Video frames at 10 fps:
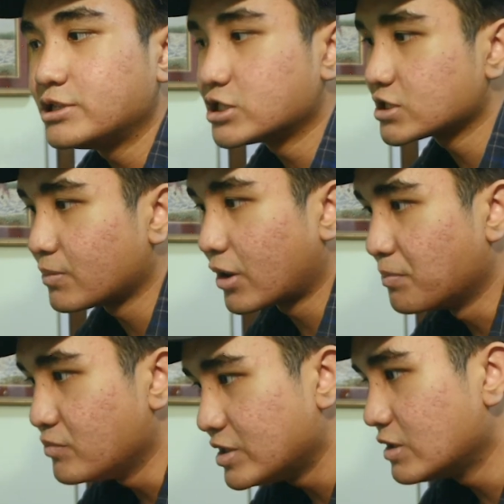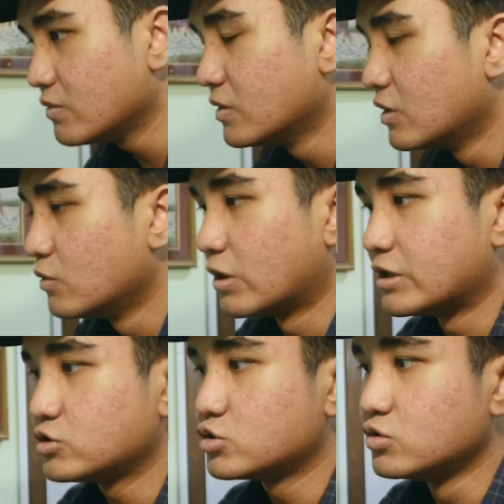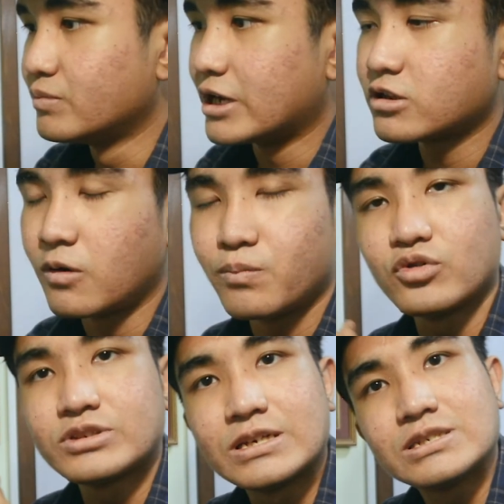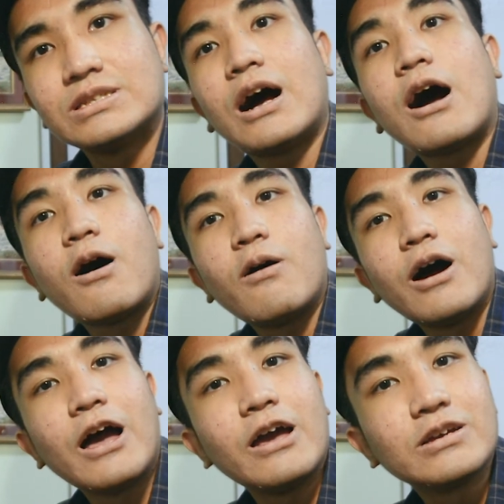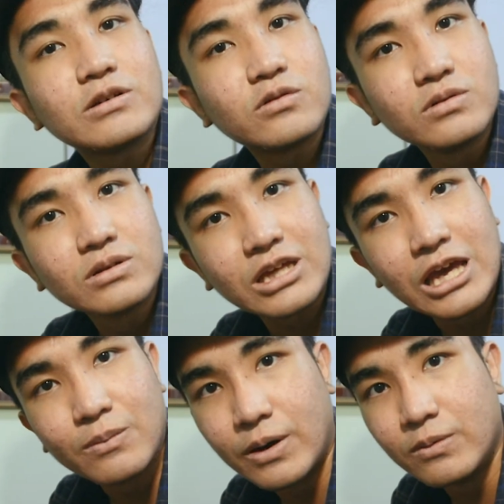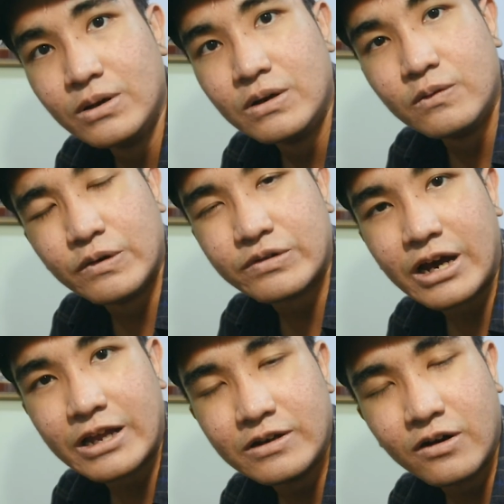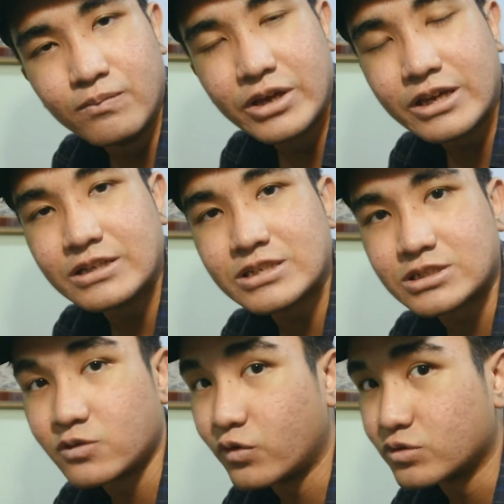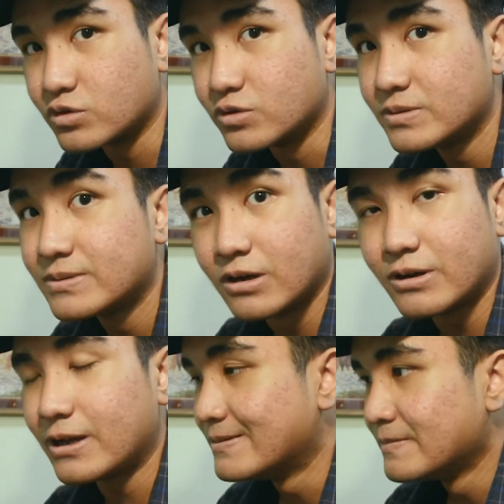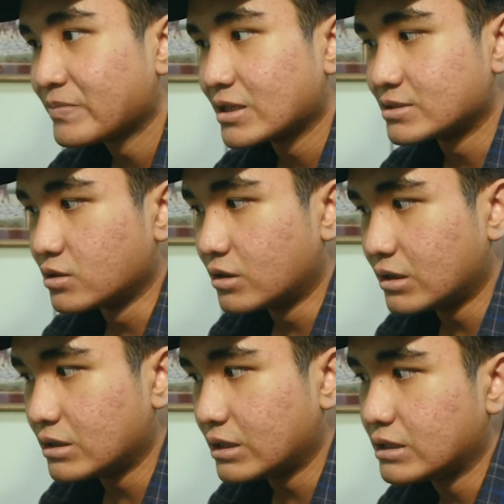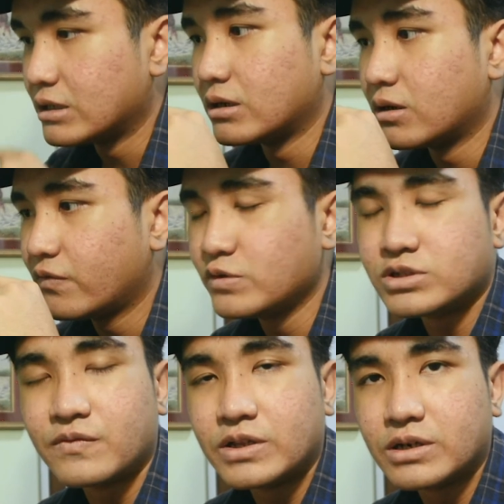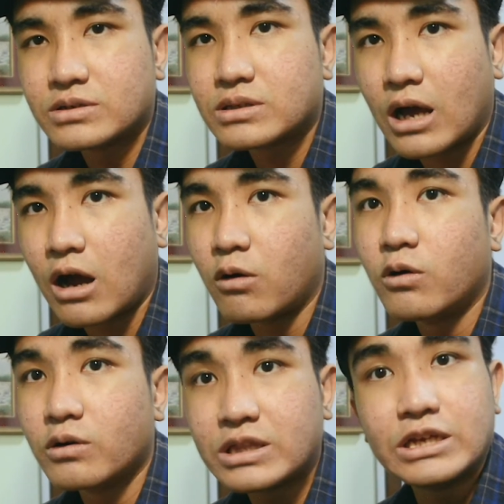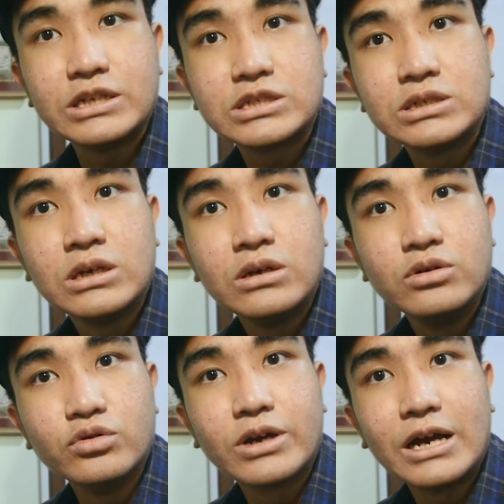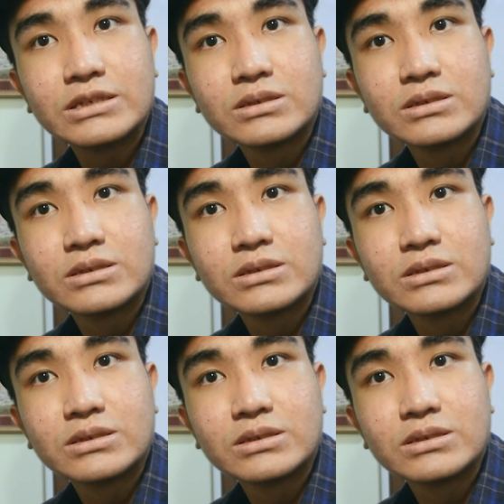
just about me running through my thought process and how I came up with the idea of making such a photo. Alright, so in the future videos I will teach you guys